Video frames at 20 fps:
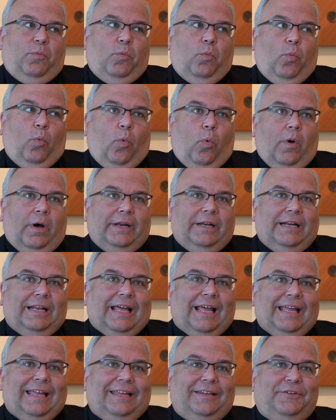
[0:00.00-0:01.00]
What did
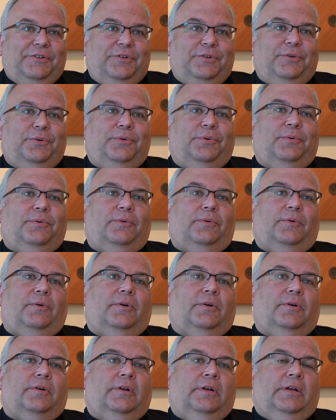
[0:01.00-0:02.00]
I do,
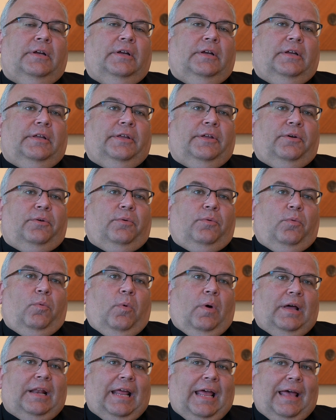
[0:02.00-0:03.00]
or
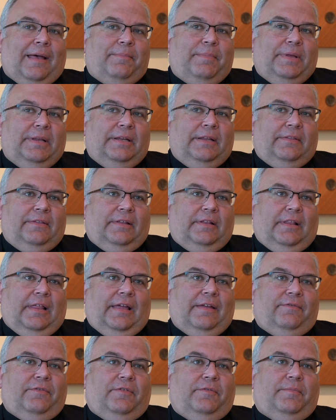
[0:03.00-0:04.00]
what happened in the
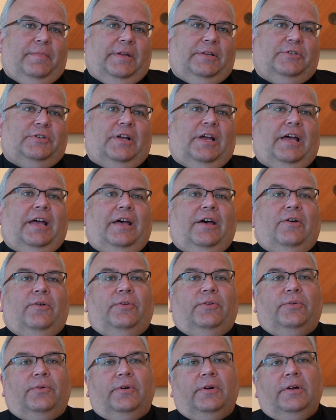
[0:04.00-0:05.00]
life of my
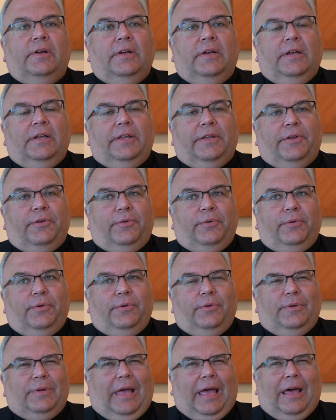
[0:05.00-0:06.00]
child, or
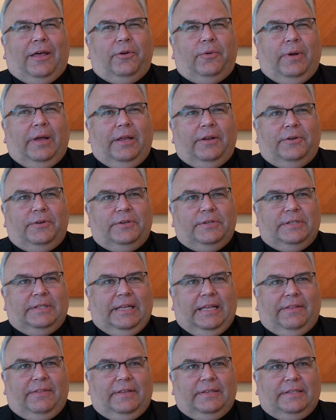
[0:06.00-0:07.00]
how do I
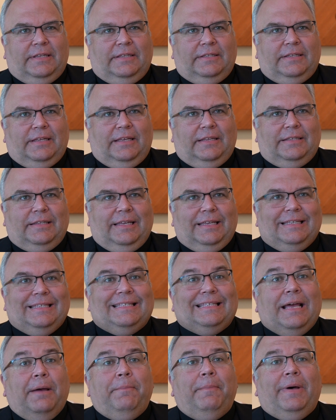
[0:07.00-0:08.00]
understand this as like
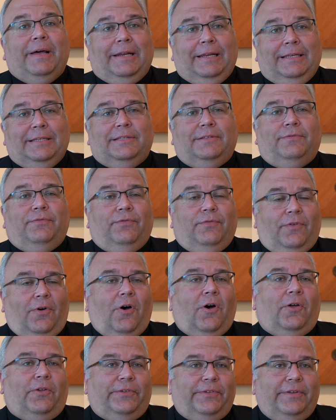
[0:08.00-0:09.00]
somebody's
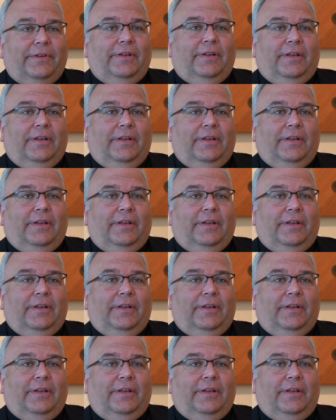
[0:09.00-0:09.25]
fault?